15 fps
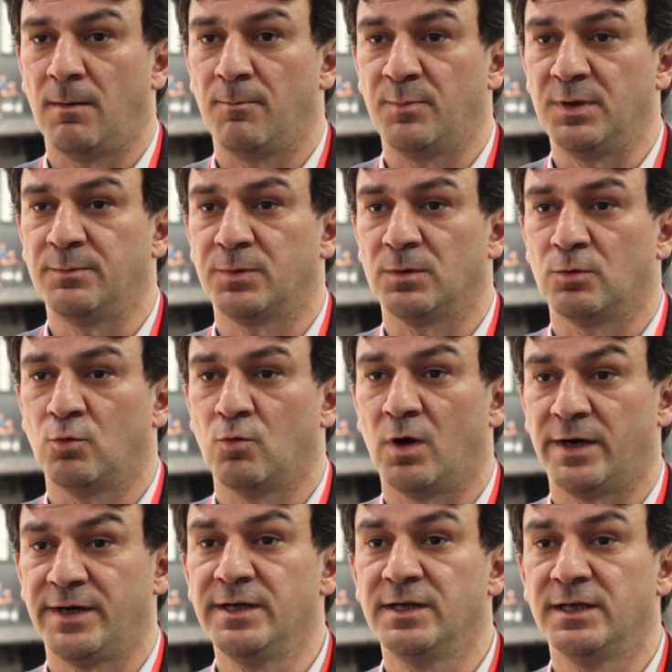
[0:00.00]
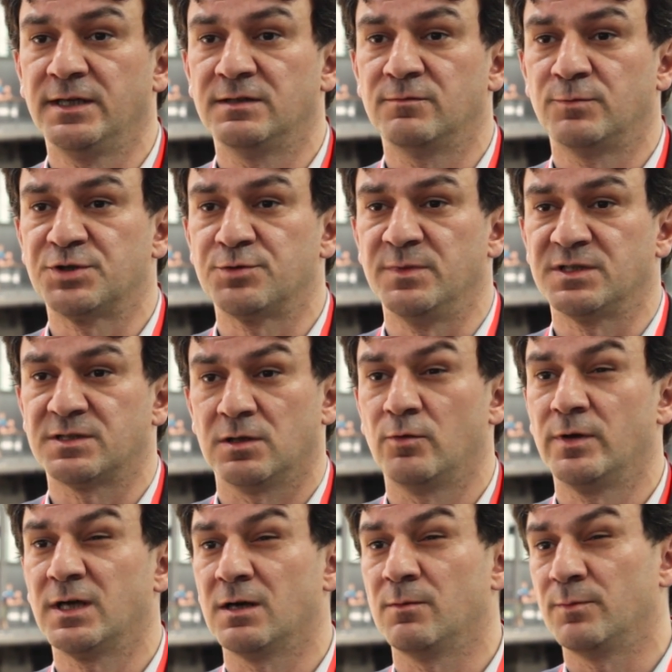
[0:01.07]
people who are in need, which means
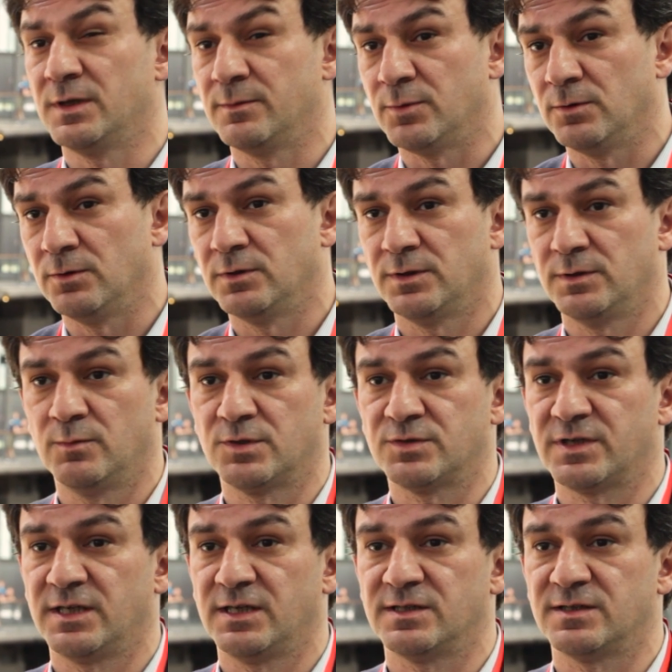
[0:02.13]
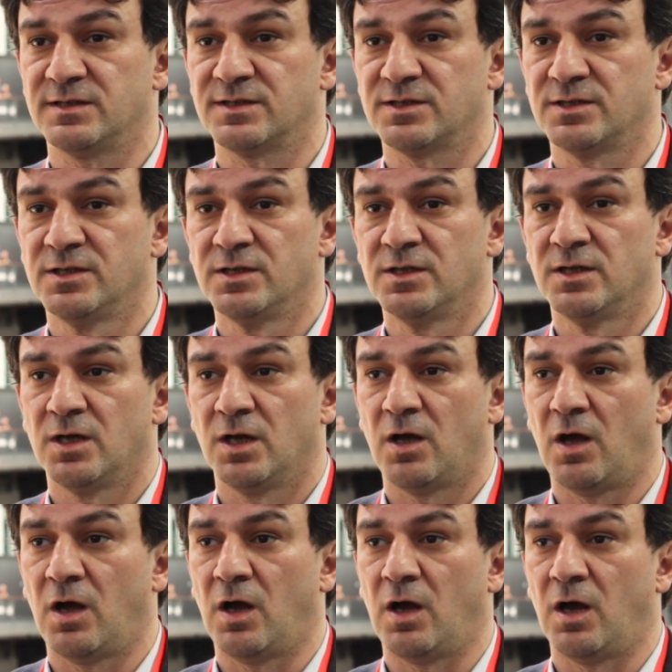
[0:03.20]
low-income people in most cases.
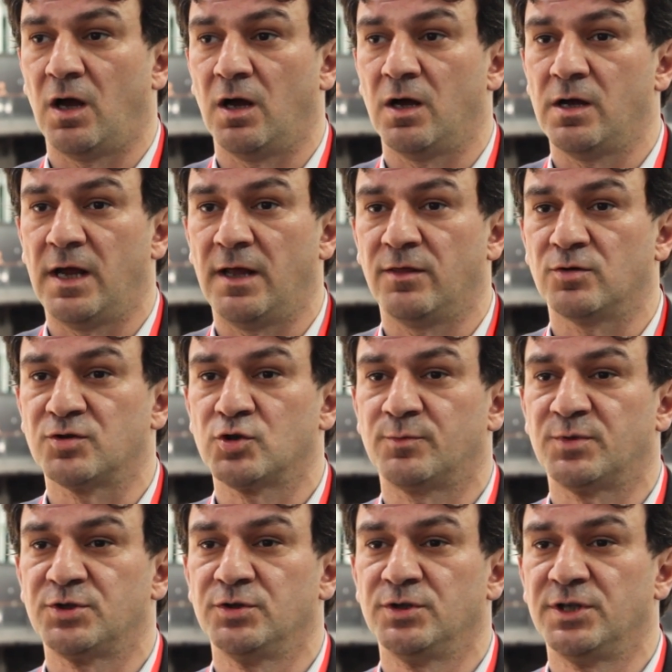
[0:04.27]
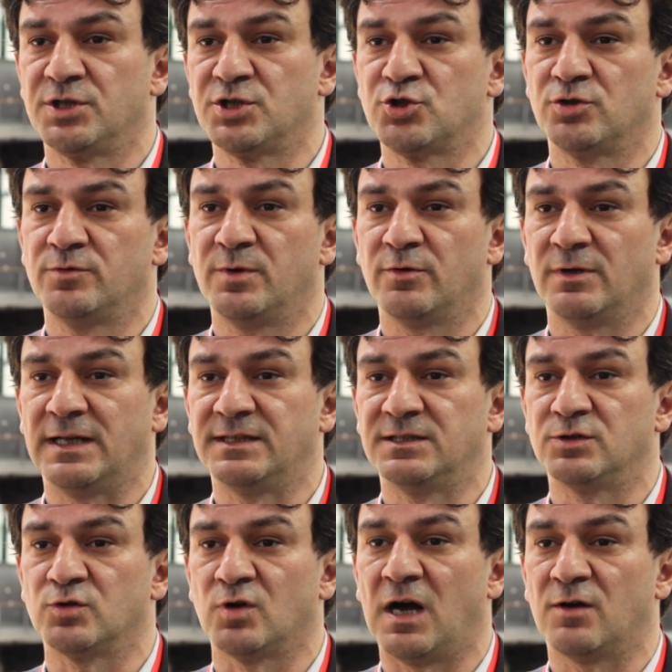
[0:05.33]
And those opportunities should be
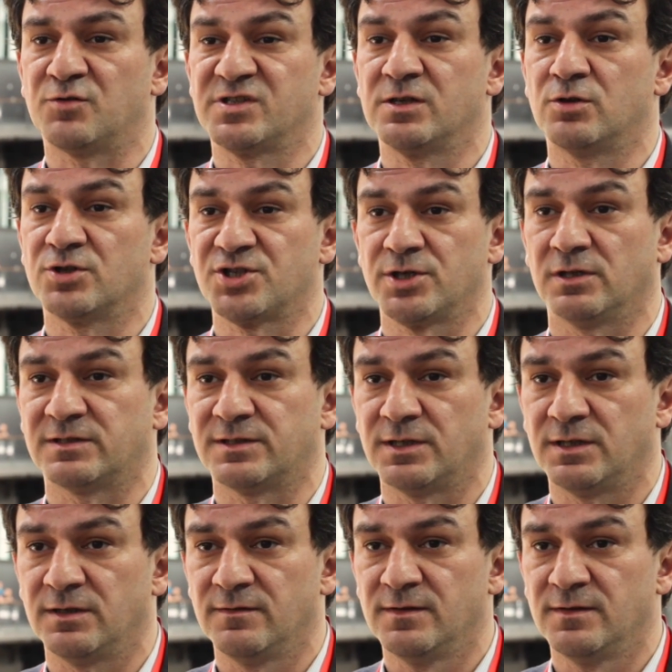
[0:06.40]
related to housing or shelter,